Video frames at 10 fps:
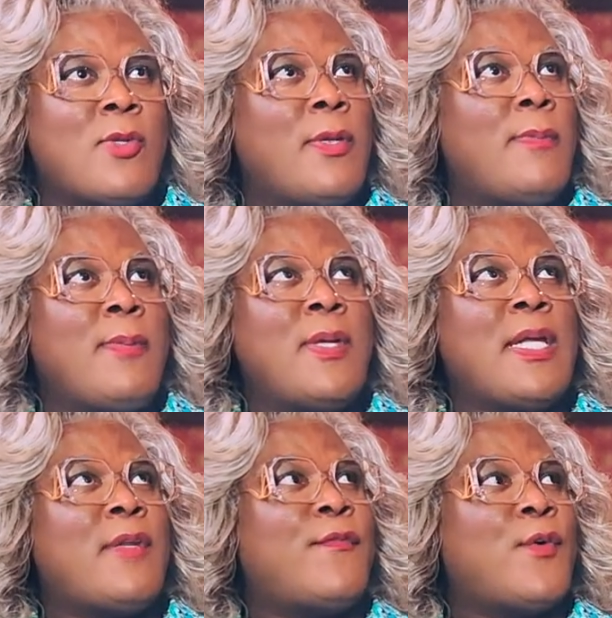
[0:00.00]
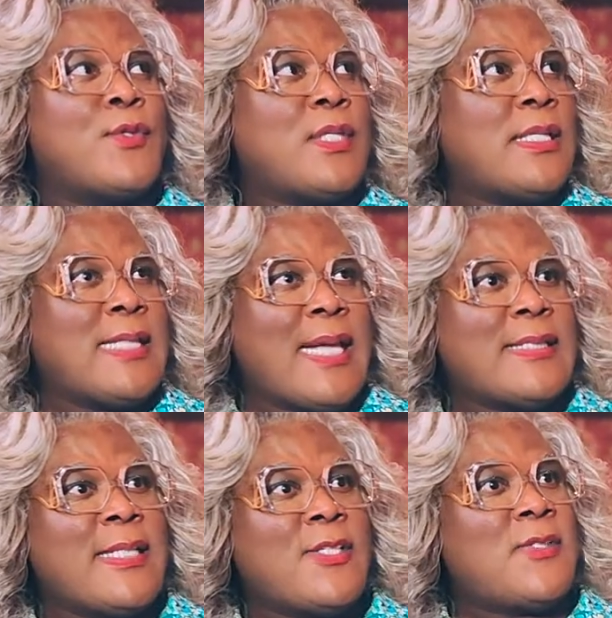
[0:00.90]
so many people getting divorced these
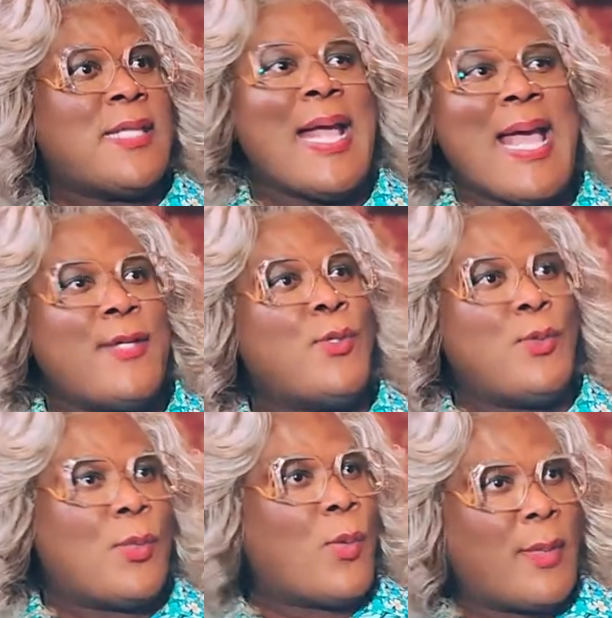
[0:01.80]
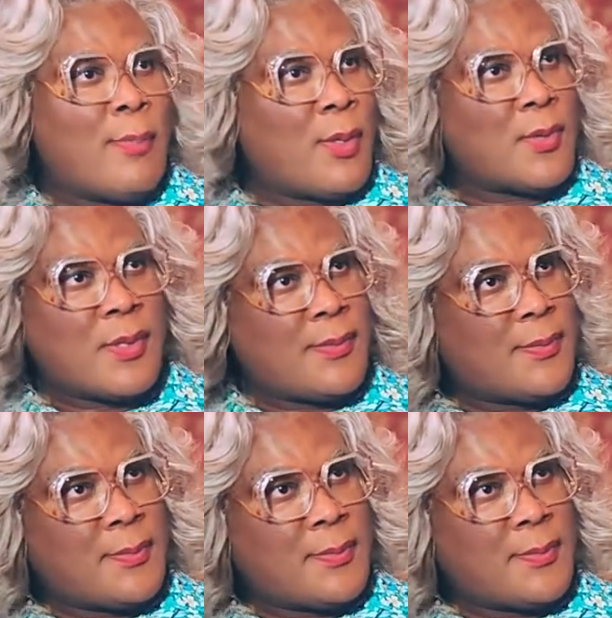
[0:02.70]
days. They just say I do to one person.